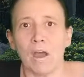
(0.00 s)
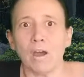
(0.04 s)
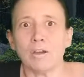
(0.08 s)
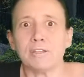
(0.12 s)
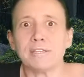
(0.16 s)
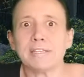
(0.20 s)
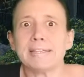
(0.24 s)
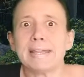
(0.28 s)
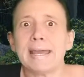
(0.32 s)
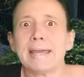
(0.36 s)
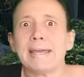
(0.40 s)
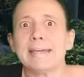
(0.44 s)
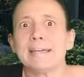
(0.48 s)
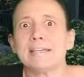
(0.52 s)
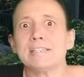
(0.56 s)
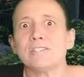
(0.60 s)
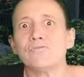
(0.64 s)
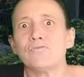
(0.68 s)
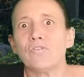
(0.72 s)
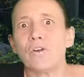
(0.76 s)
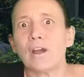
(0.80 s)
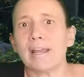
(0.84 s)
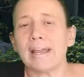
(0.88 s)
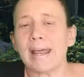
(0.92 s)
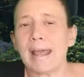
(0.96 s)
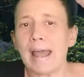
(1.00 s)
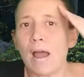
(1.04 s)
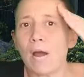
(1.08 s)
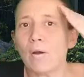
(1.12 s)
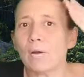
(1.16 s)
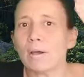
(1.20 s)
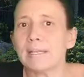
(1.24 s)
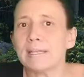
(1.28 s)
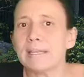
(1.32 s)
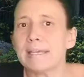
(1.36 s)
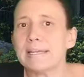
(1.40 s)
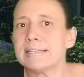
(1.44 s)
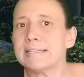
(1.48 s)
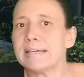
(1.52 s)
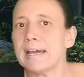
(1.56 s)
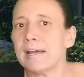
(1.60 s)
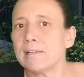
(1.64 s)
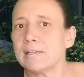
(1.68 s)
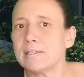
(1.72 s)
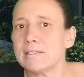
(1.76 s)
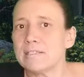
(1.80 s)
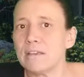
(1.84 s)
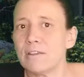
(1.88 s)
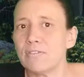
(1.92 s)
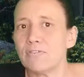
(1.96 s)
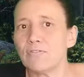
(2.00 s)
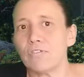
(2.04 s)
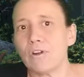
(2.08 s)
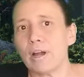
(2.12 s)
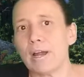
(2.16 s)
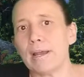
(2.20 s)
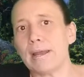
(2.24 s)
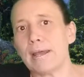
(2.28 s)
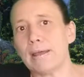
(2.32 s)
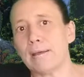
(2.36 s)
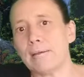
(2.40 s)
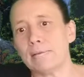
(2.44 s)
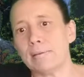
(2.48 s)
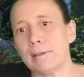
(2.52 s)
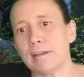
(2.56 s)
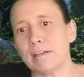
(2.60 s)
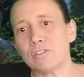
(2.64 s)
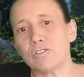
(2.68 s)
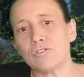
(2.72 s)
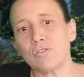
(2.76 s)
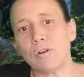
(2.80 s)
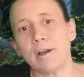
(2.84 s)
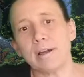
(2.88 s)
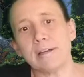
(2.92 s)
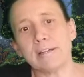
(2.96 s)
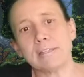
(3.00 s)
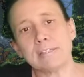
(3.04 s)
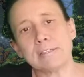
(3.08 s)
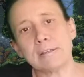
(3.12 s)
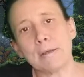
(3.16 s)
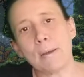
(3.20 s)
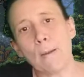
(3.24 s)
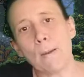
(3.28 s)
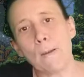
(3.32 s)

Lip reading: Today is Friday. How can they tell us on Friday, Extra Eyes?